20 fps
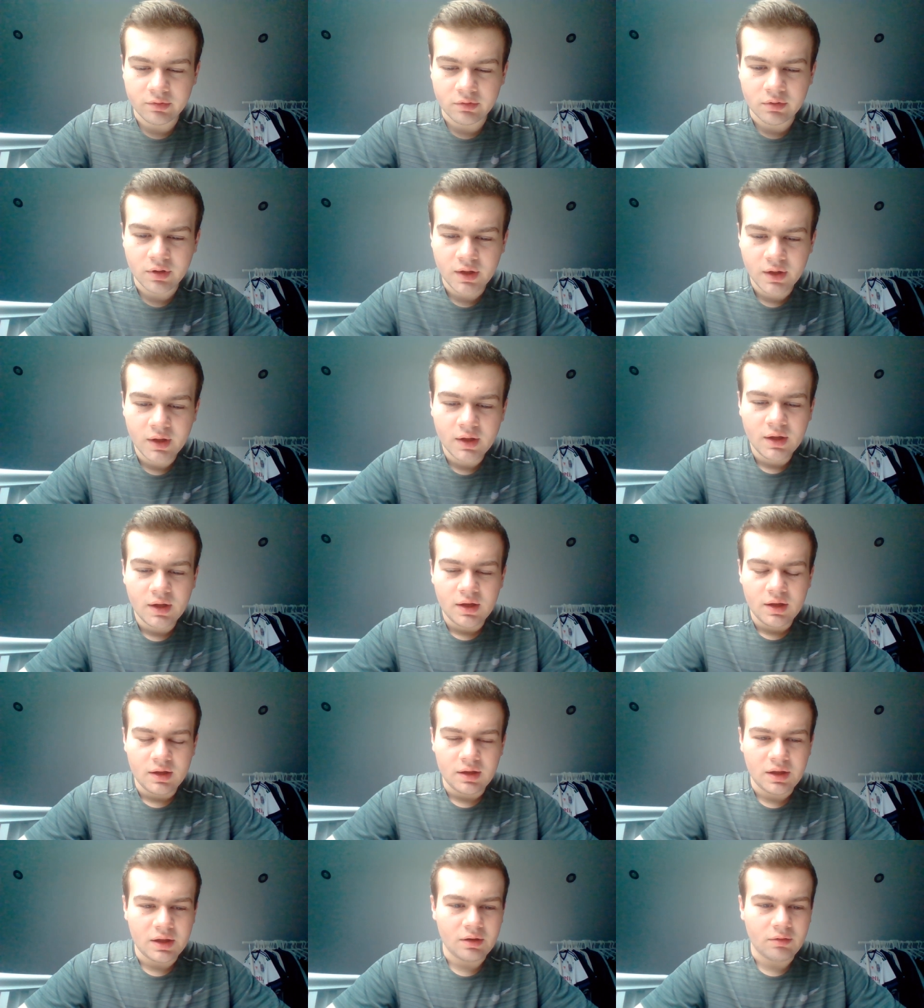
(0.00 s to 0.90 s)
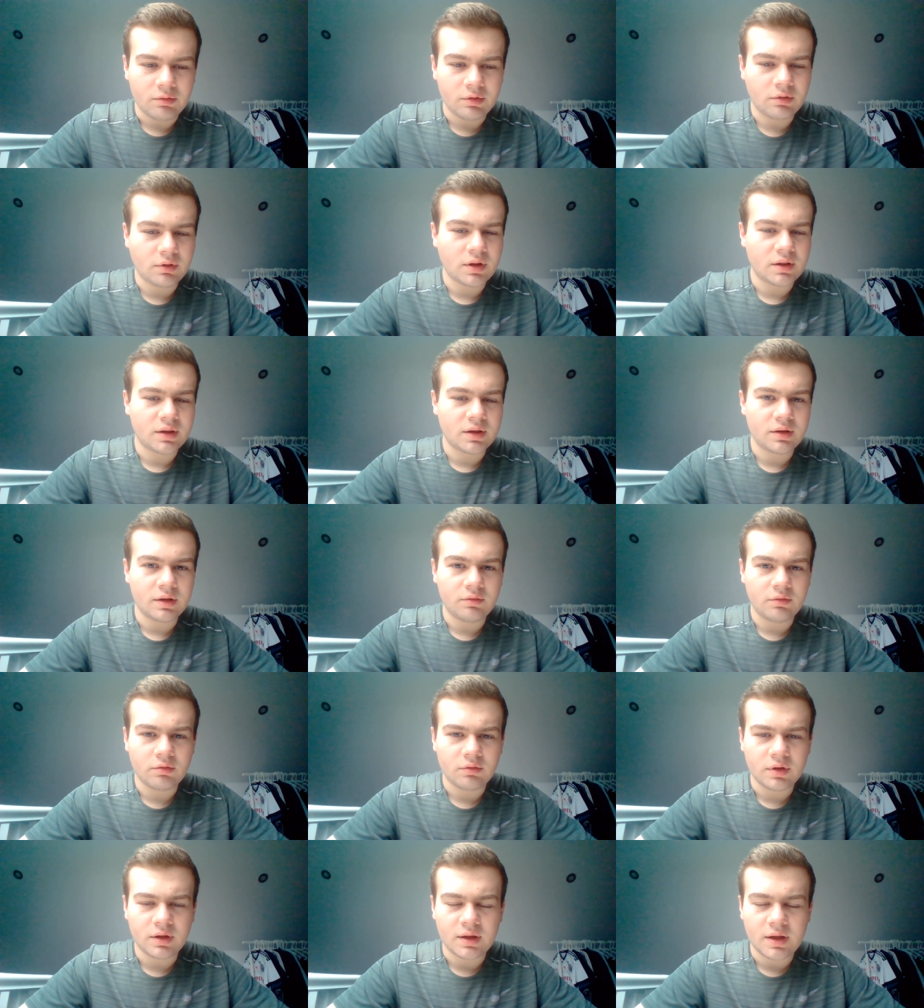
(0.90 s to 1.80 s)
But other
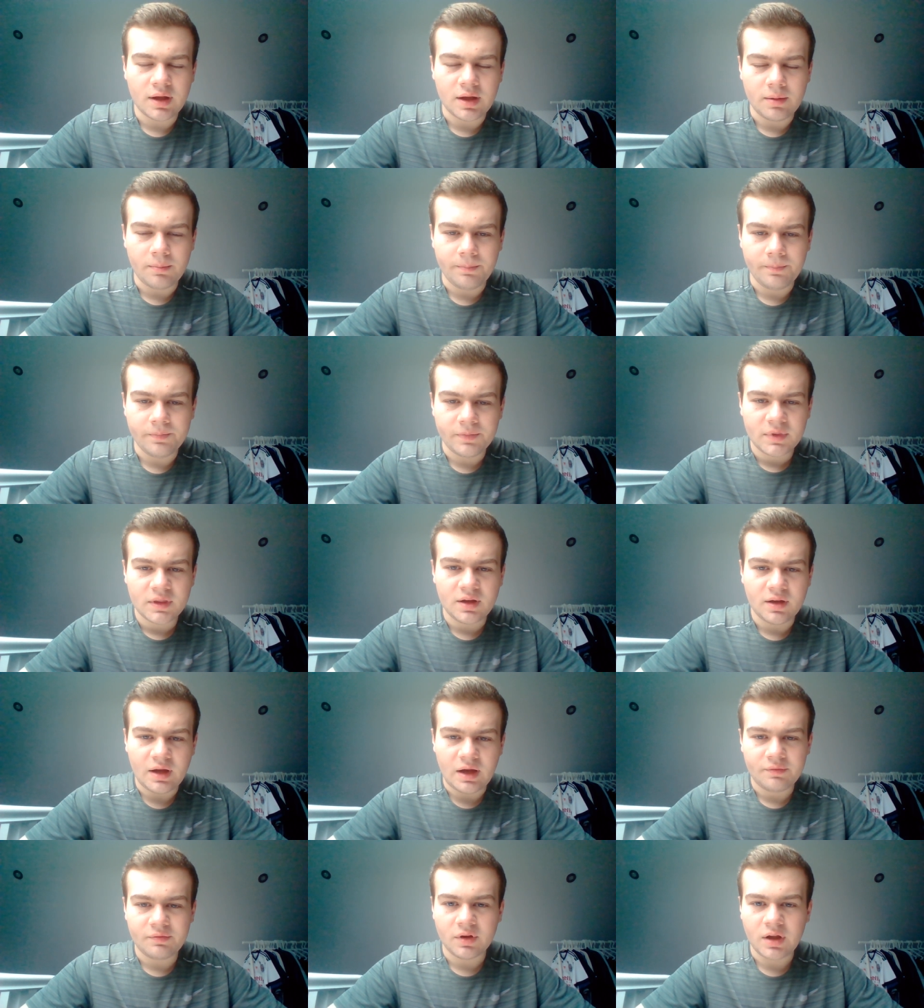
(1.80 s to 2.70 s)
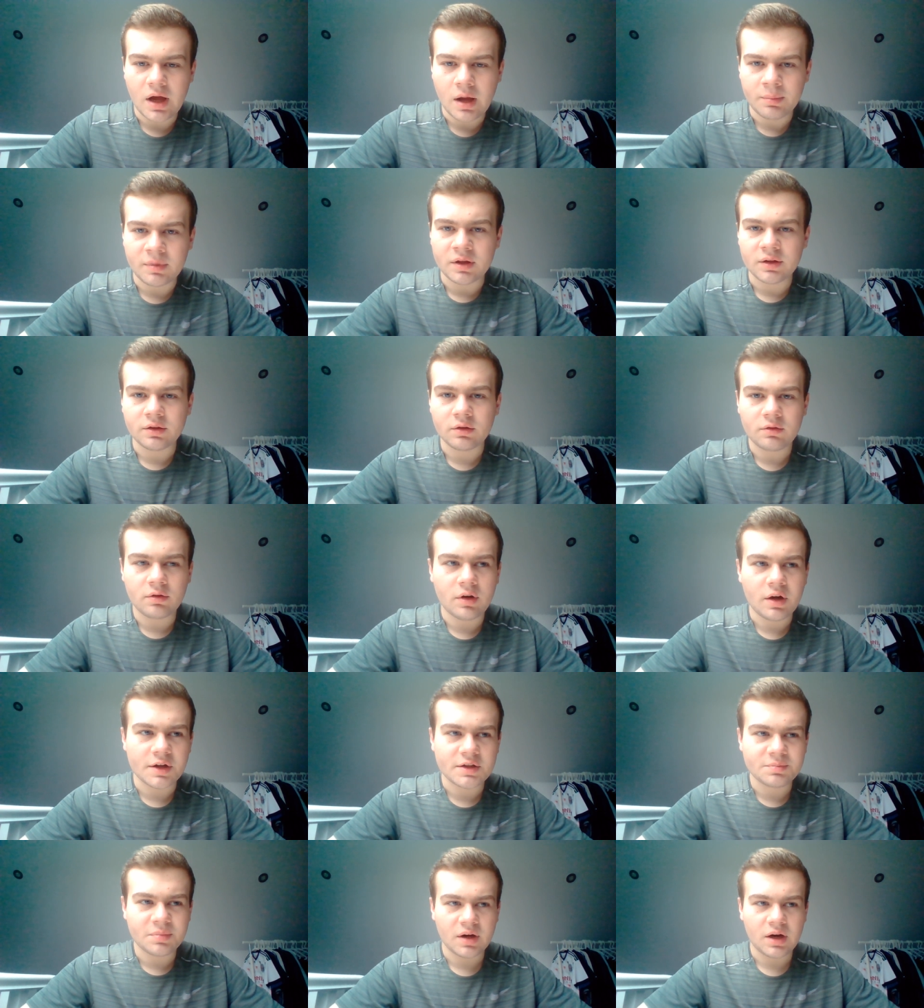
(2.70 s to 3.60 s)
than Ngafalabi hit the
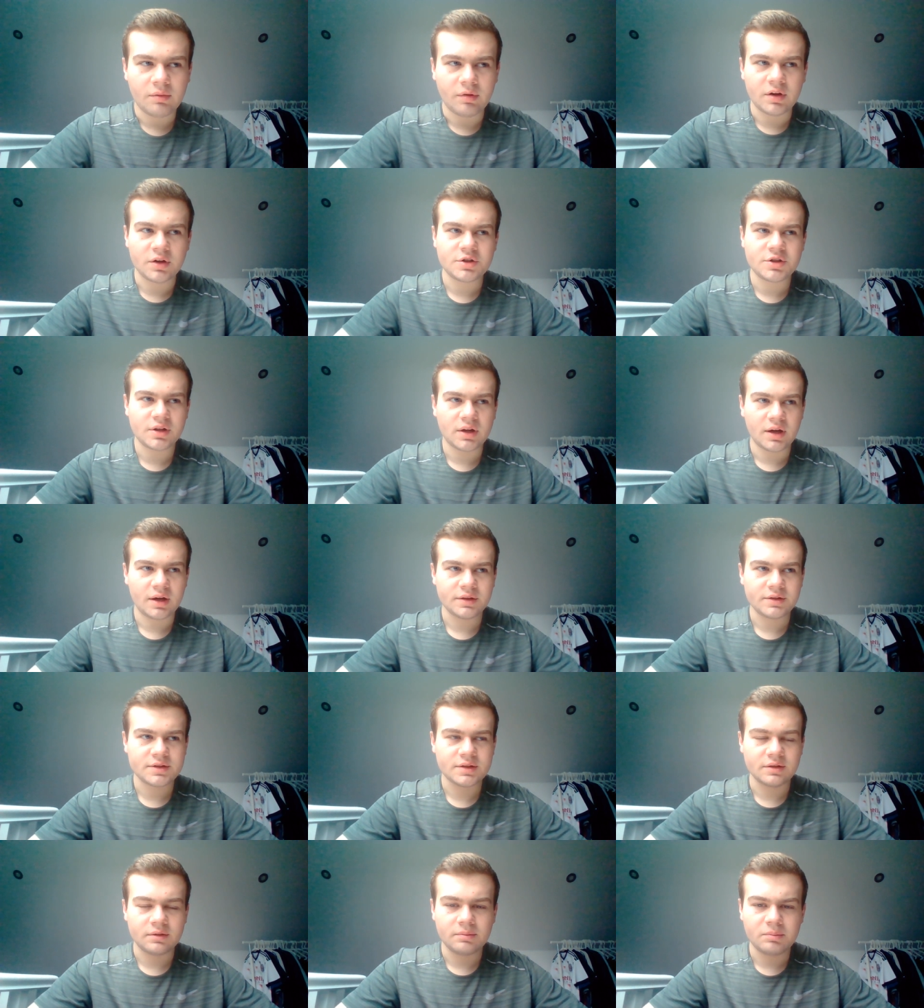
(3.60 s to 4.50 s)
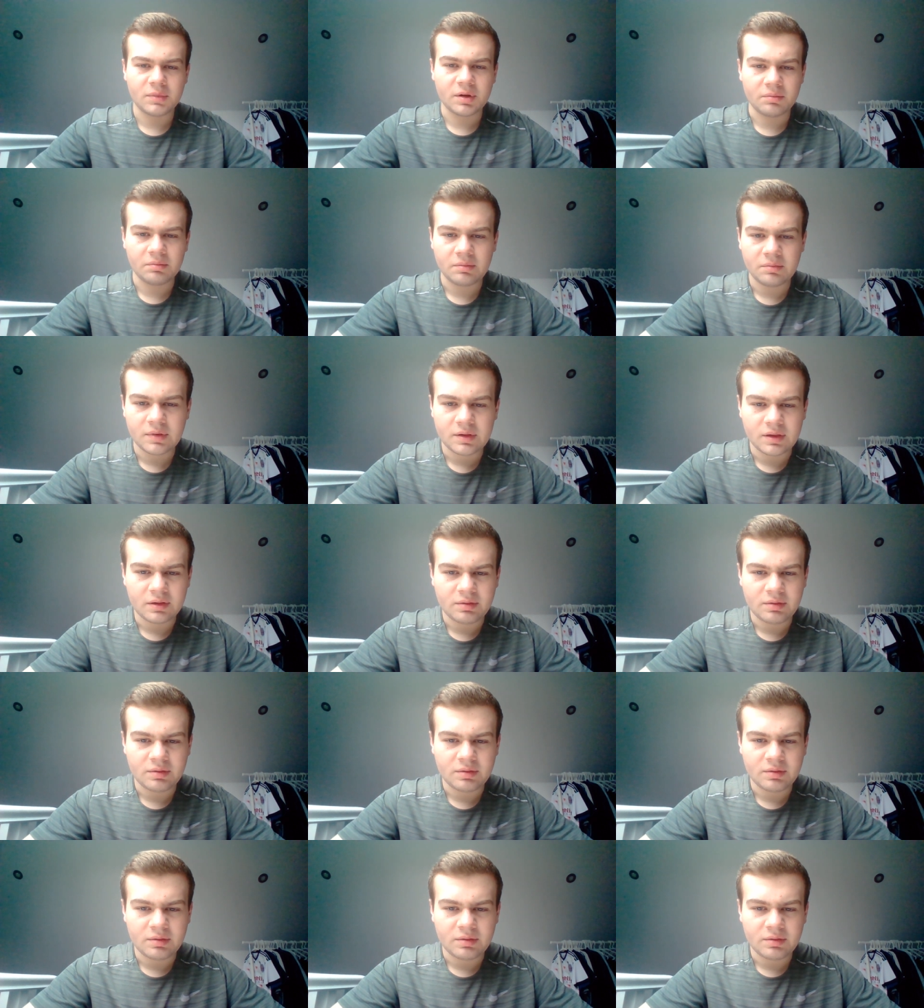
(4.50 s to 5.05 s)
crossbar with a chance, and